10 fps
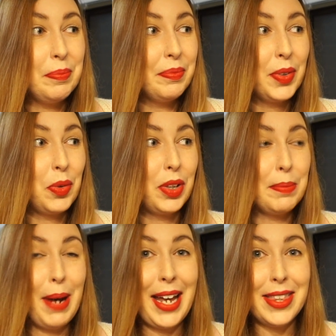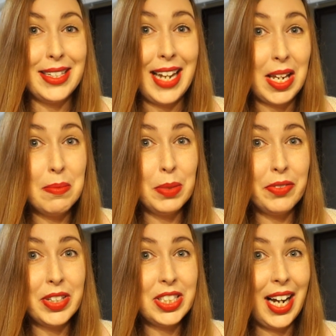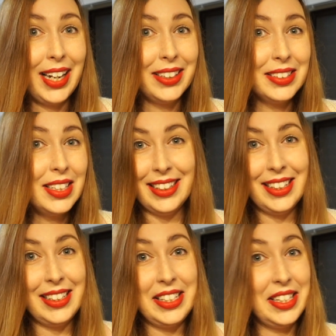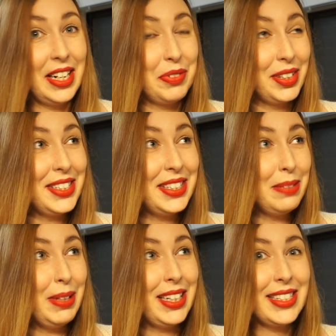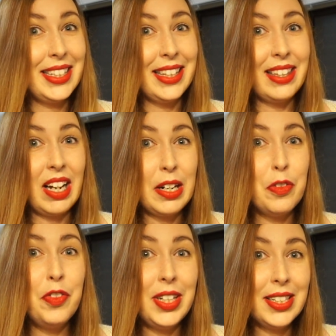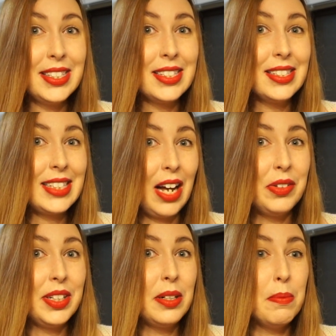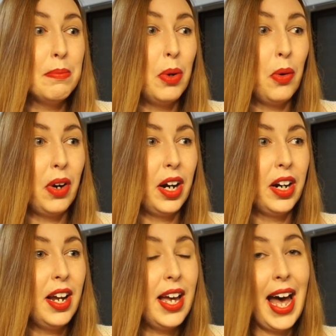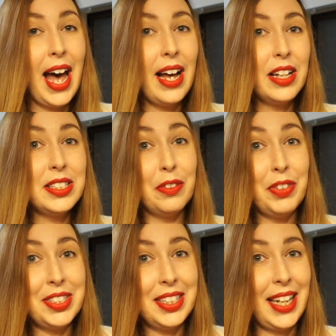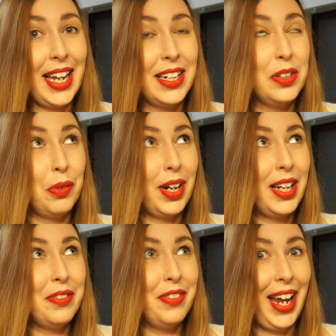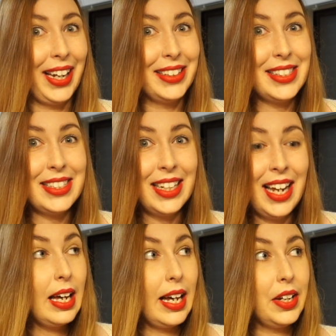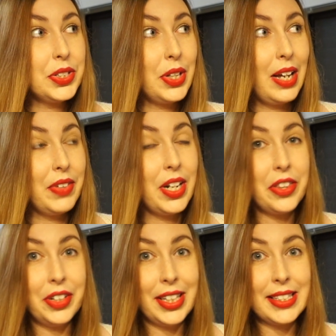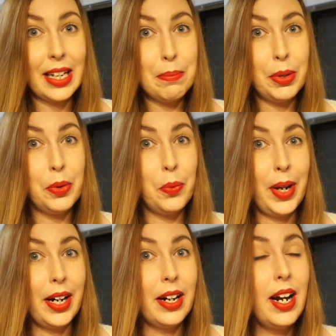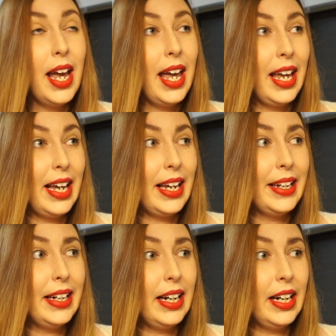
or by the name of the child. He never listened to me because he thought fetus sounded more sophisticated or advanced. I also have another example where a